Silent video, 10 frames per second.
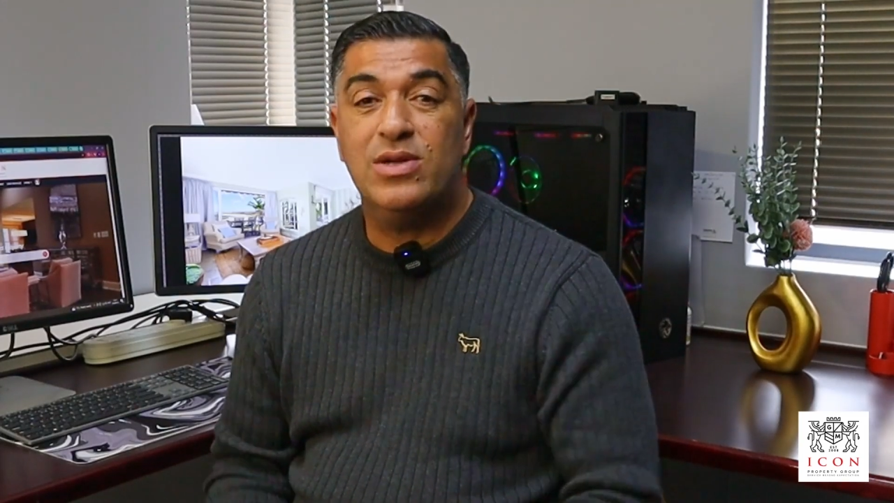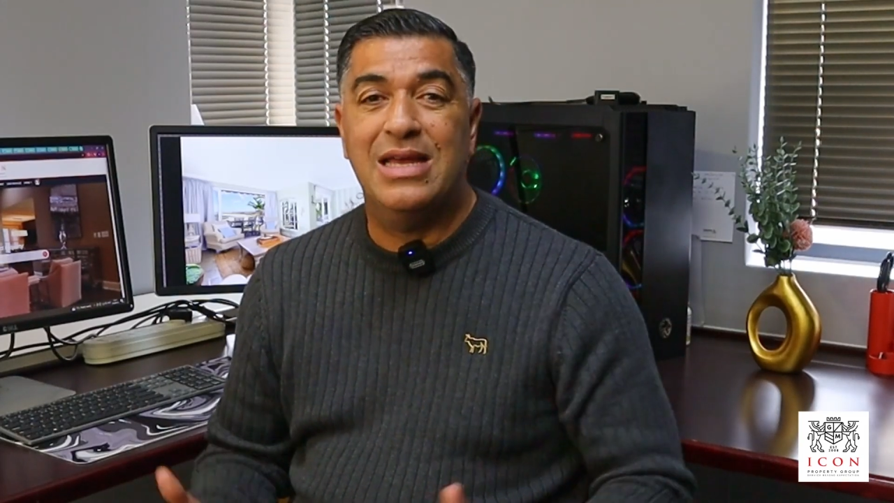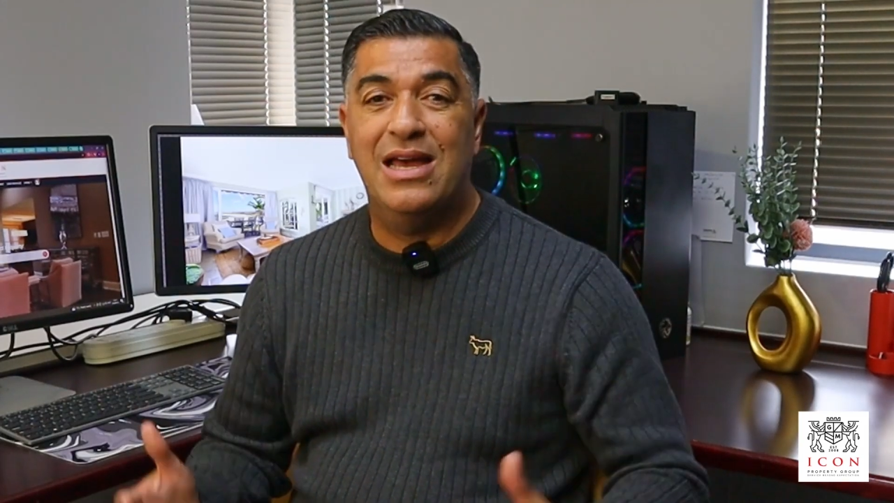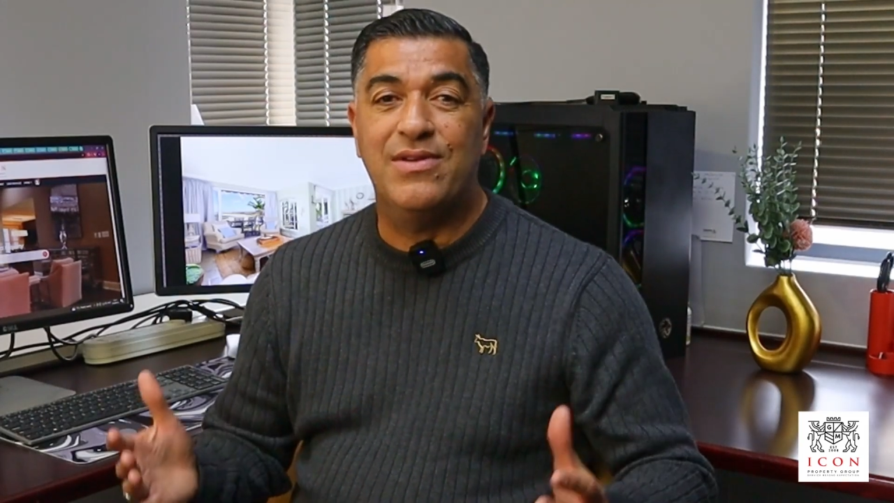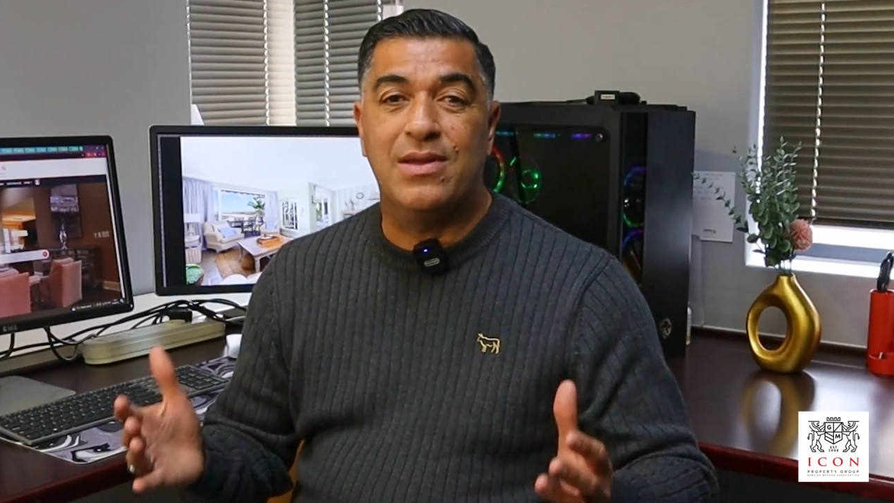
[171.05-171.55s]

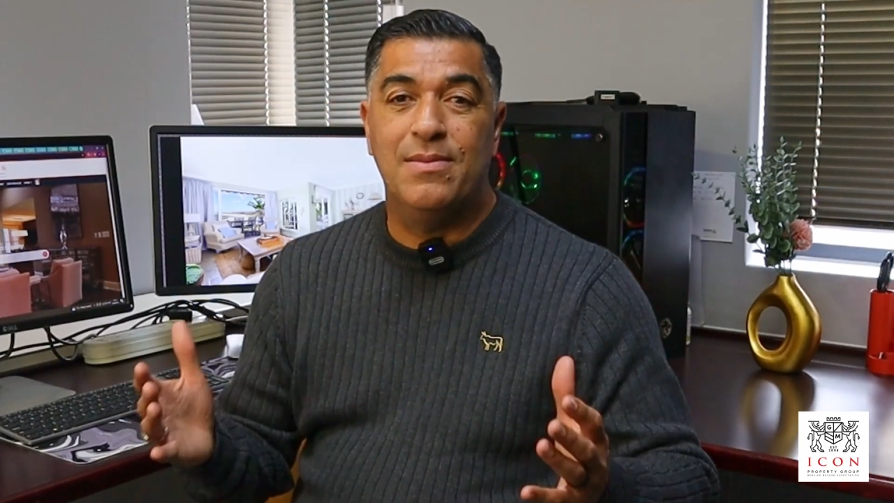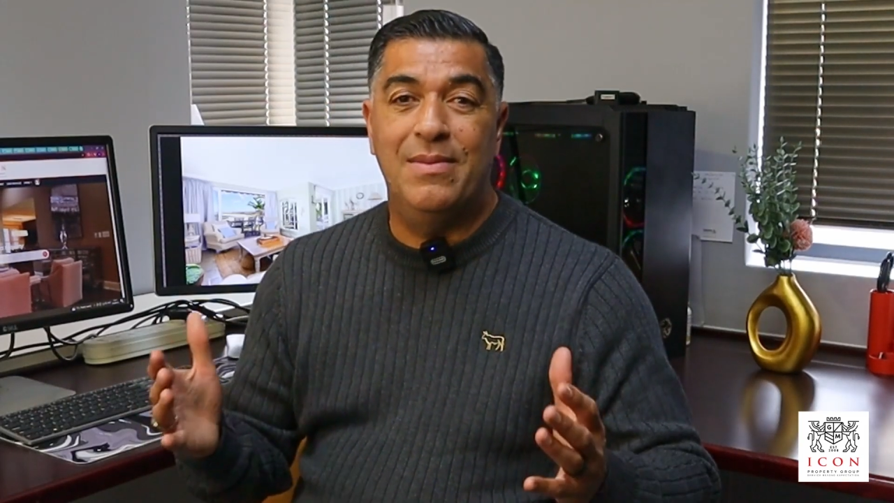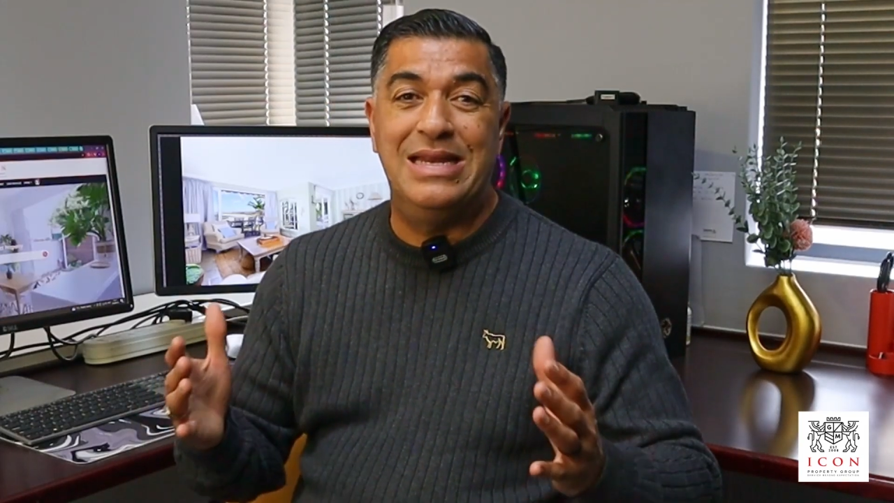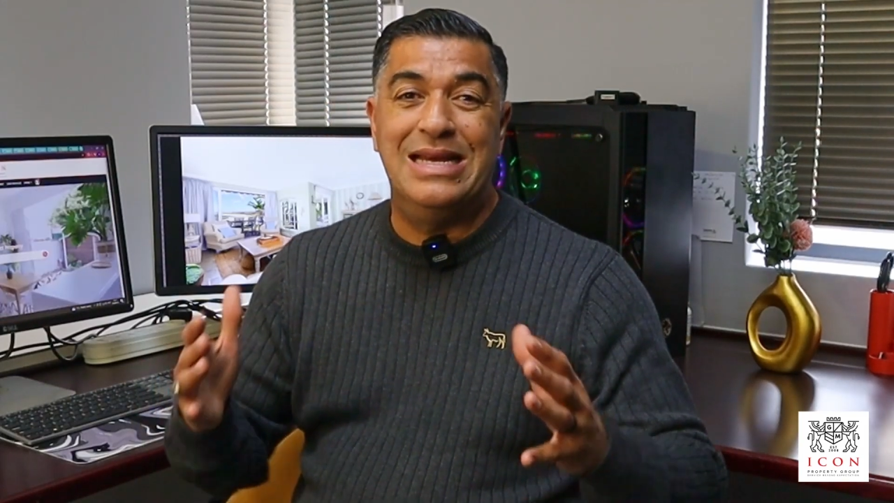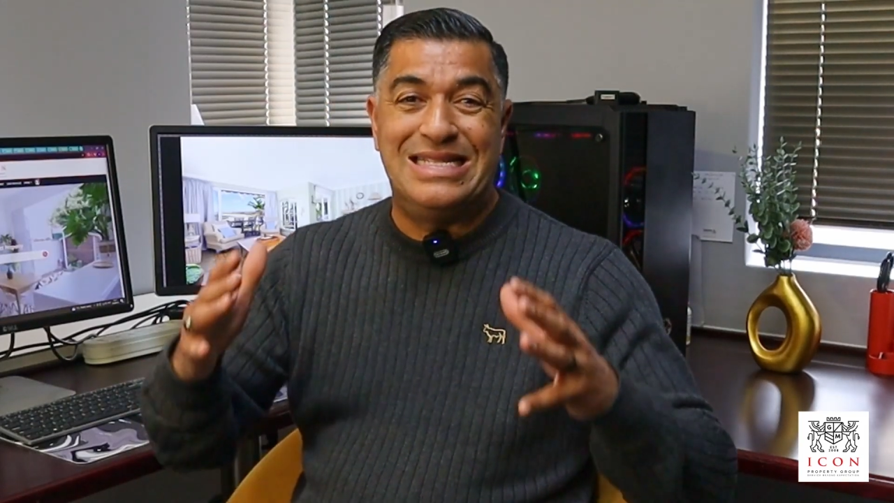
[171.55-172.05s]
not
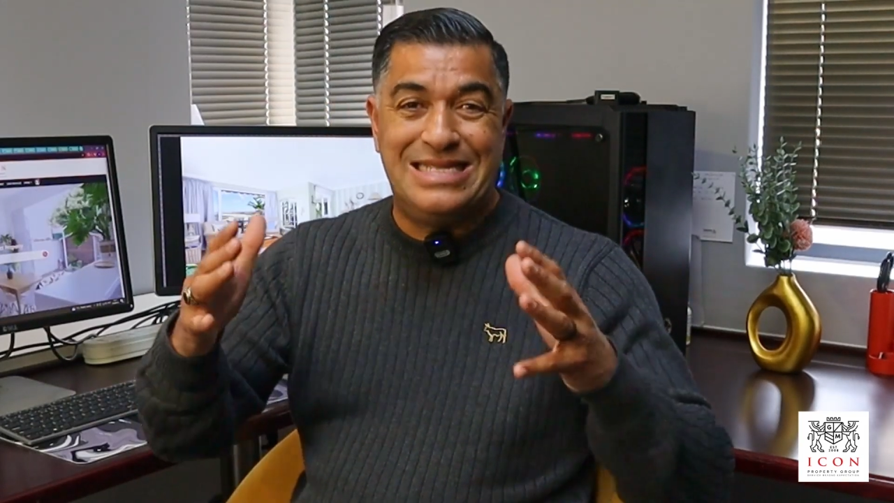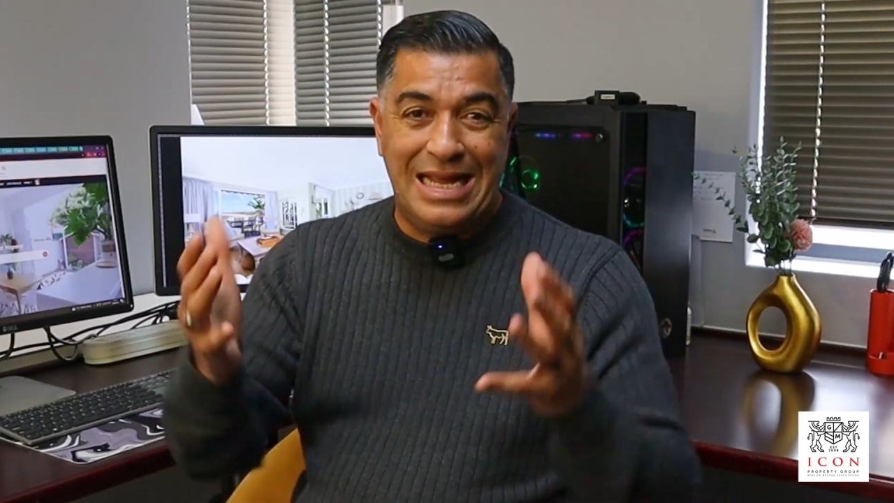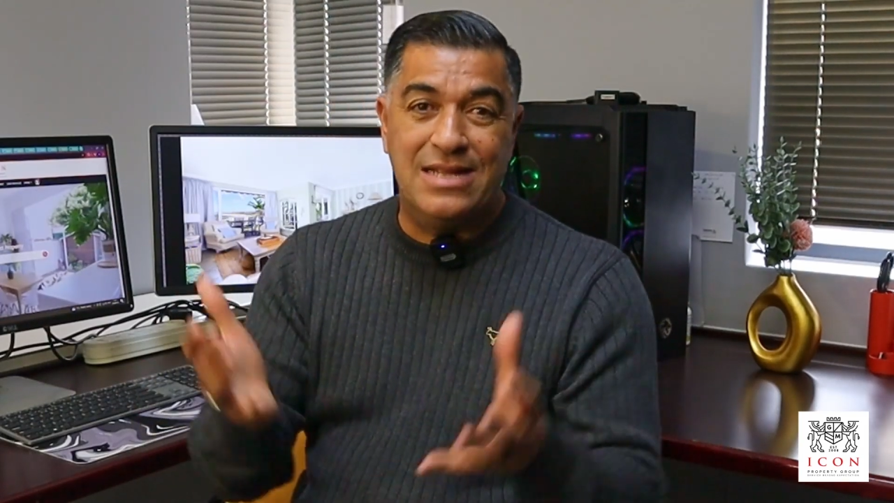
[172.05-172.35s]
having made